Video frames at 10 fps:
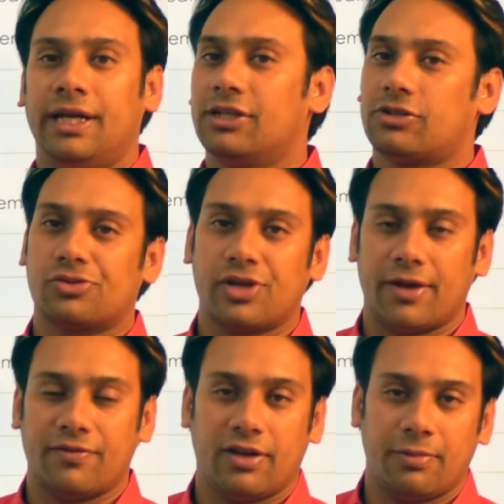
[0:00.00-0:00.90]
It is also
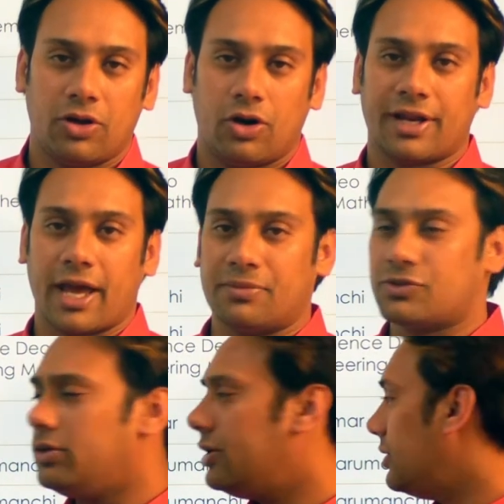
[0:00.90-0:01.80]
available on
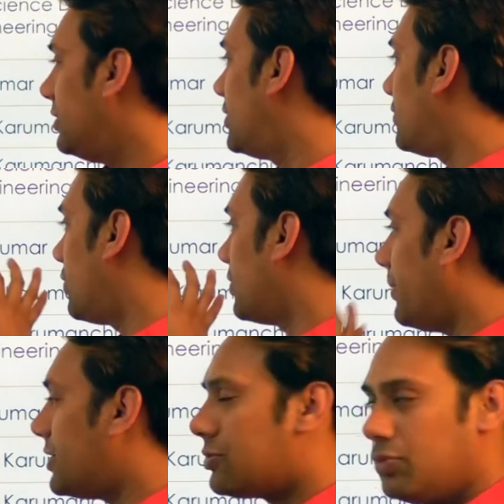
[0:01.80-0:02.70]
Amazon. This is one of the
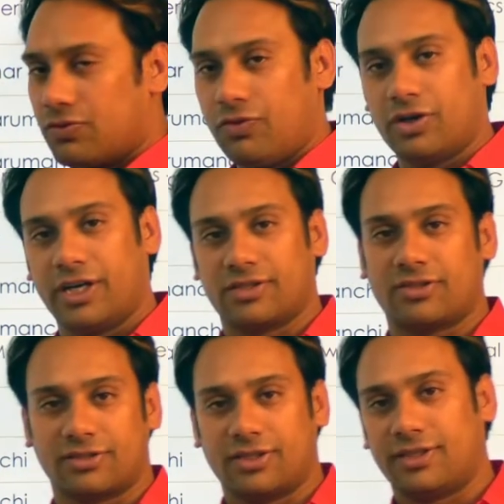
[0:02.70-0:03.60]
best book for data
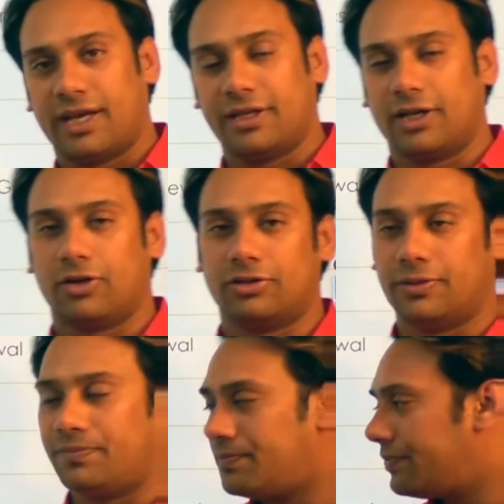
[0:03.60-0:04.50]
structures and algorithm.